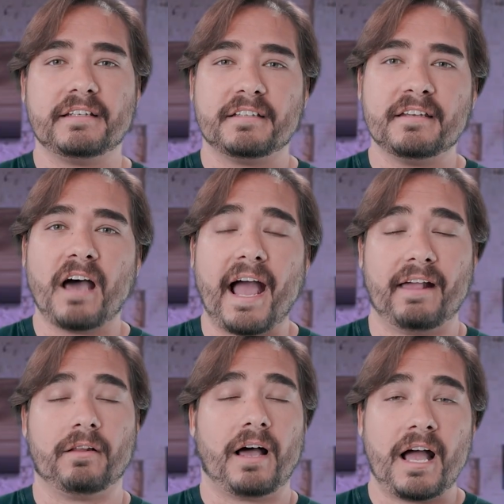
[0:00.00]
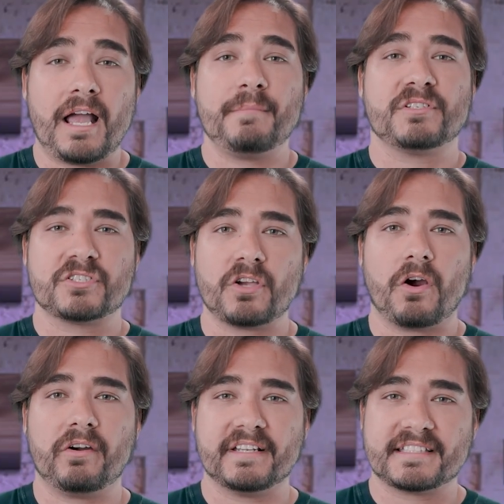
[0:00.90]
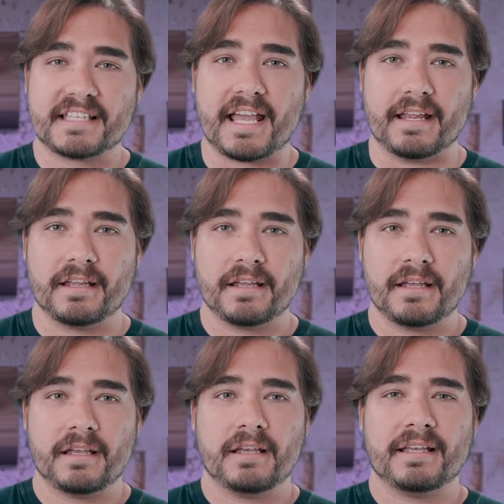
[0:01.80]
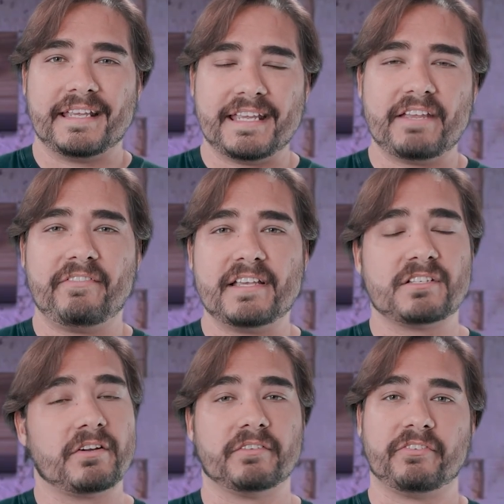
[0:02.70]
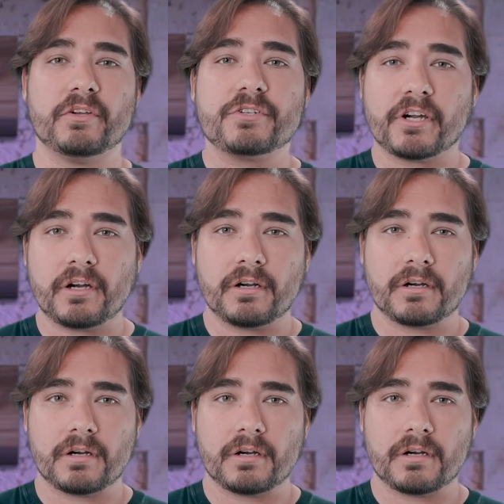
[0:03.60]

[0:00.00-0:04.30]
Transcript: in denial, I'm sorry to say, EVs are the future.